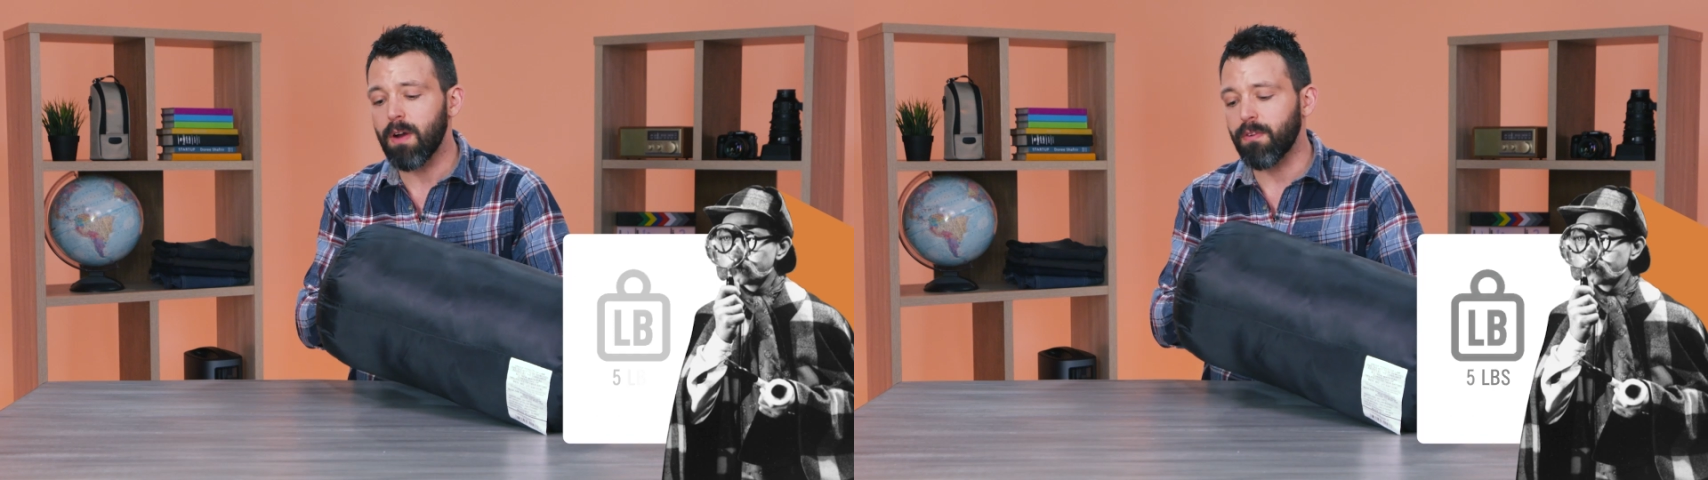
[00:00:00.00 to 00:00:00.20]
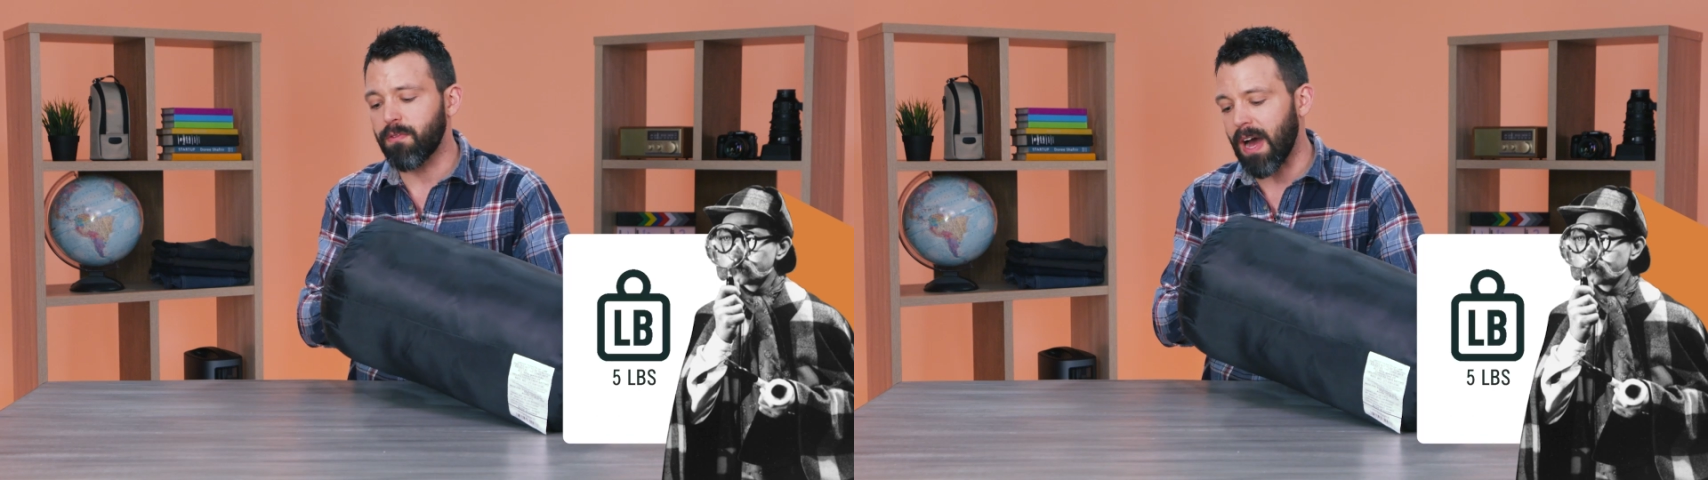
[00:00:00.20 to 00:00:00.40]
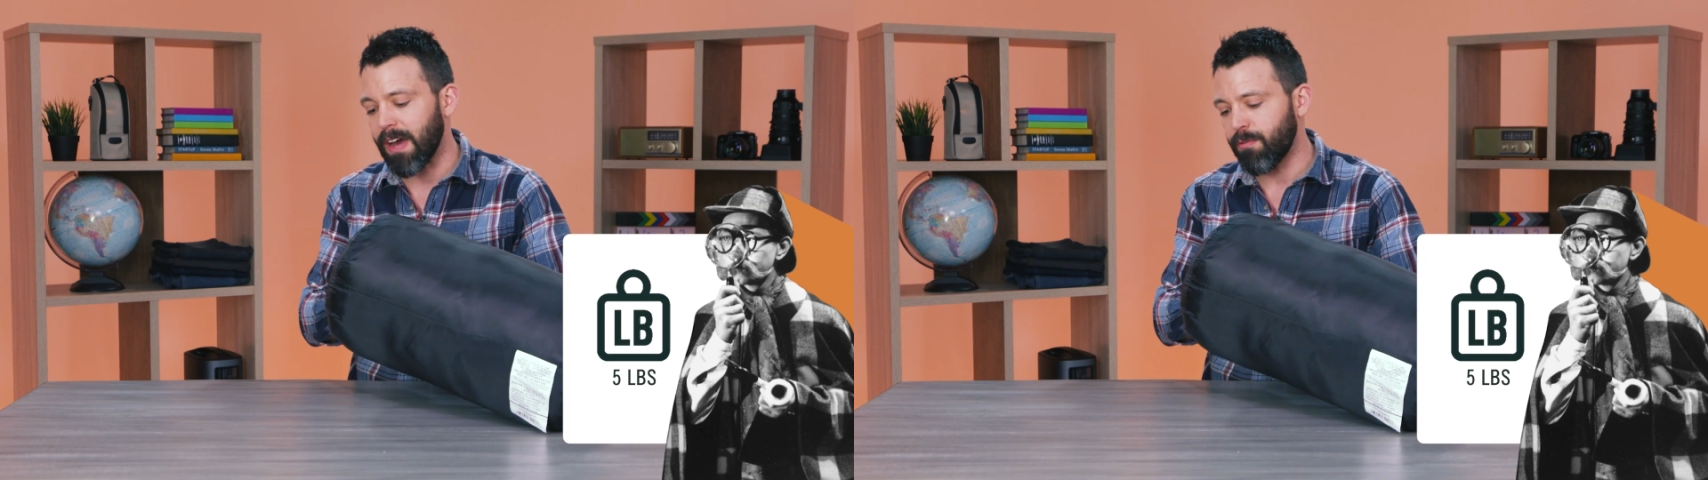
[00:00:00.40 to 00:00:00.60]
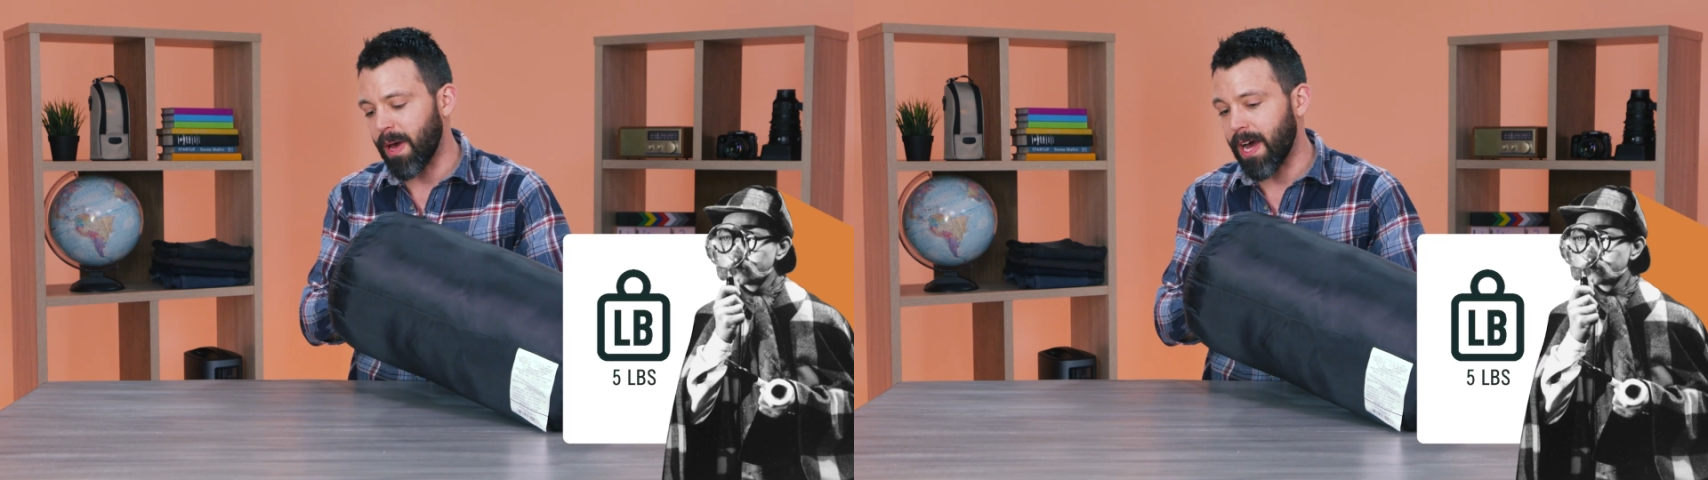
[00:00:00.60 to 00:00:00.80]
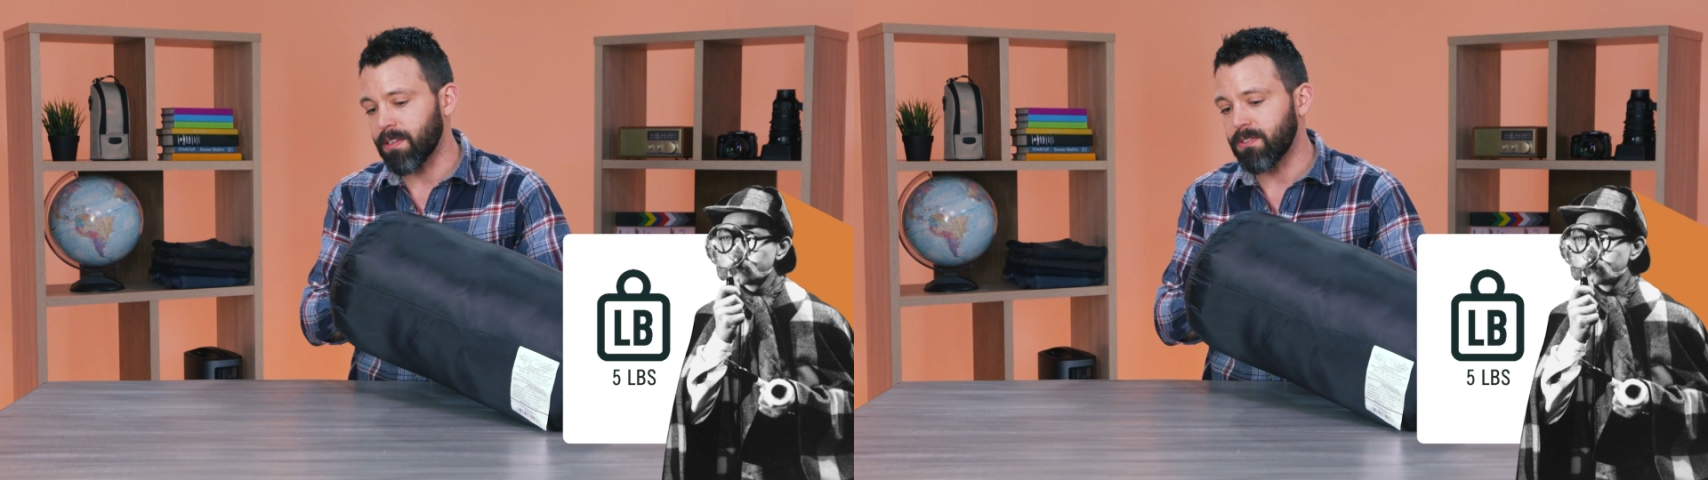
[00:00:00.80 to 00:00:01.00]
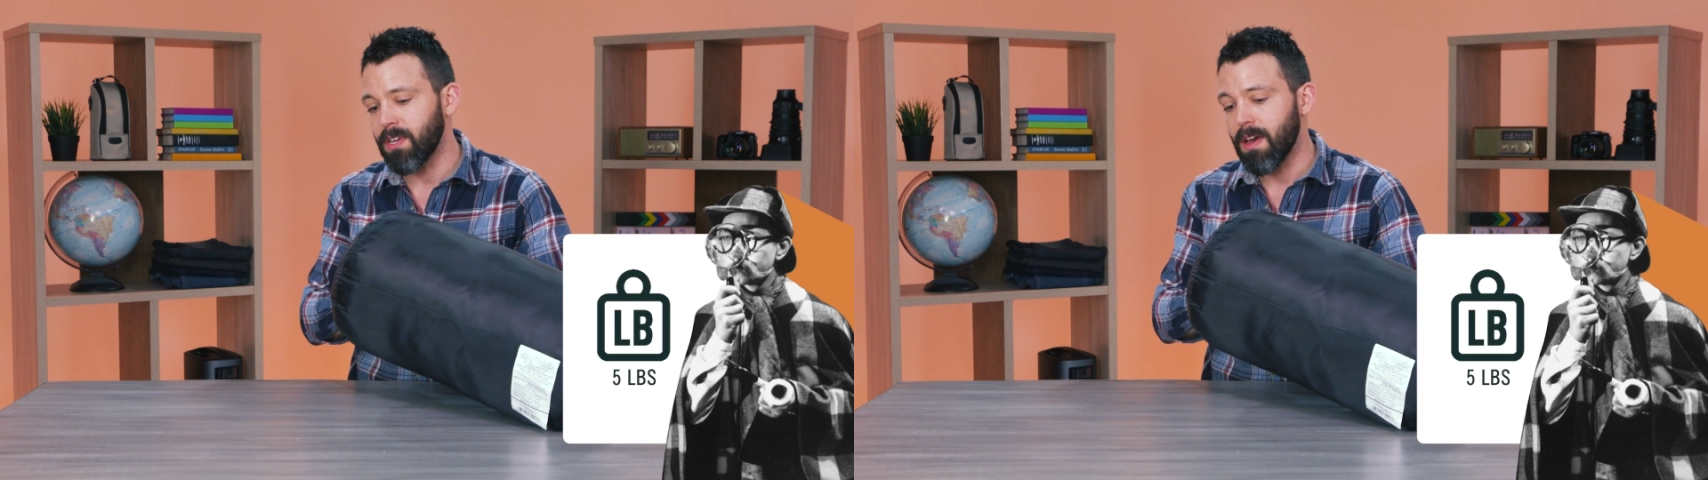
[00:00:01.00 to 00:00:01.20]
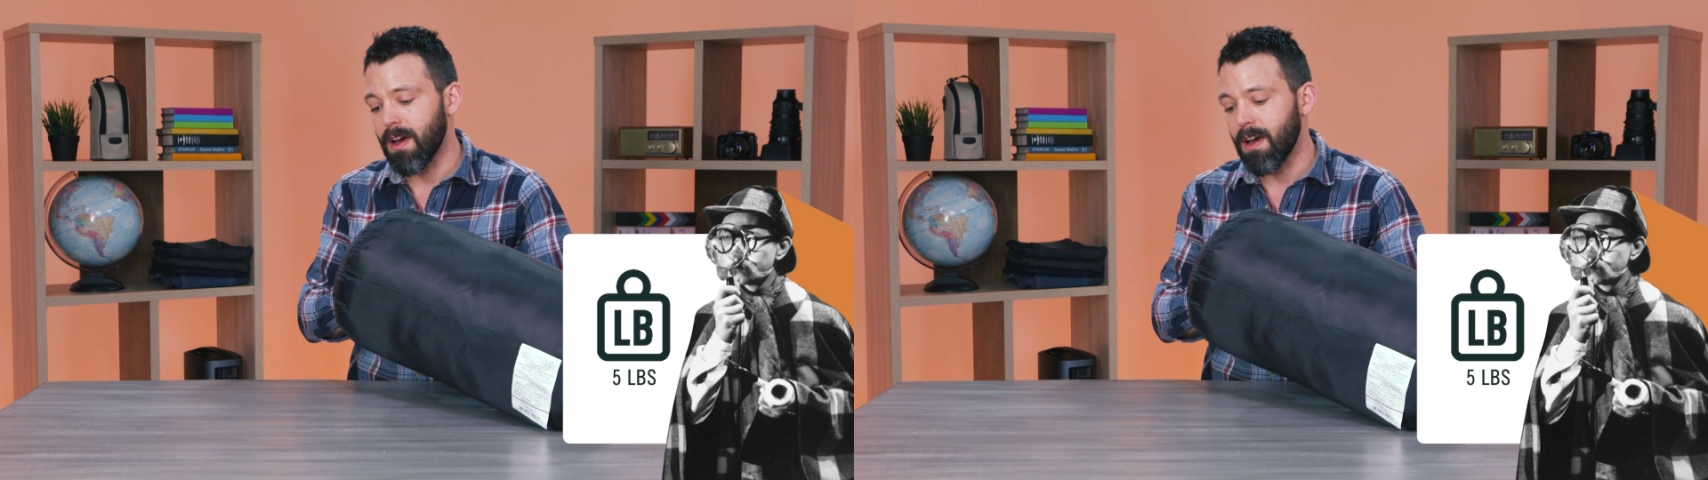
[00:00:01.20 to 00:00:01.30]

over five pounds.